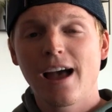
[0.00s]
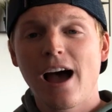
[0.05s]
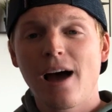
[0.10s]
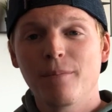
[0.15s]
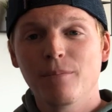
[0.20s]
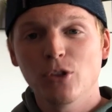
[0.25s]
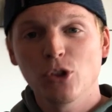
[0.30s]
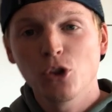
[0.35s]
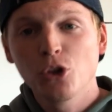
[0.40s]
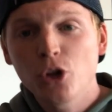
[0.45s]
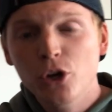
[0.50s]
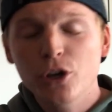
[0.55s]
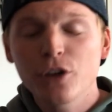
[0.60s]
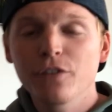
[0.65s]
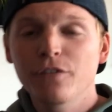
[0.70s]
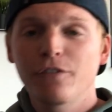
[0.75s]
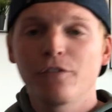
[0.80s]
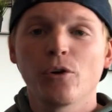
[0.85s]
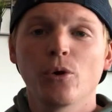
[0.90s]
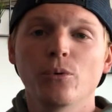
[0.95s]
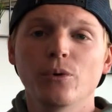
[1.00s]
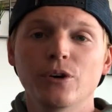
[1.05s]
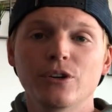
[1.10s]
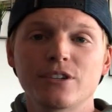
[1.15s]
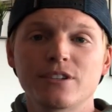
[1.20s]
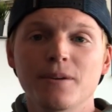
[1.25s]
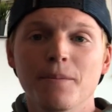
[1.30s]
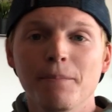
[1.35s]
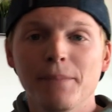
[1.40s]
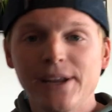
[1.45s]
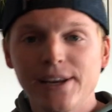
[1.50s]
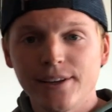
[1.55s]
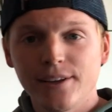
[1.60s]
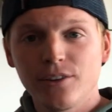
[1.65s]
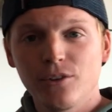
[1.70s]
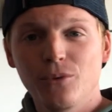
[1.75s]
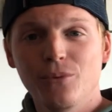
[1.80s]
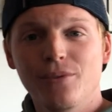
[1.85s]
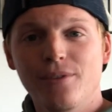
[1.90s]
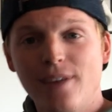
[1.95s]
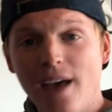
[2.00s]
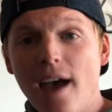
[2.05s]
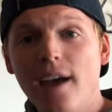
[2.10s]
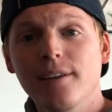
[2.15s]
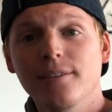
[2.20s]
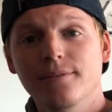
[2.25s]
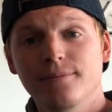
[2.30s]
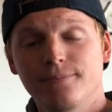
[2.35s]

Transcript: I'm looking forward to meeting you then.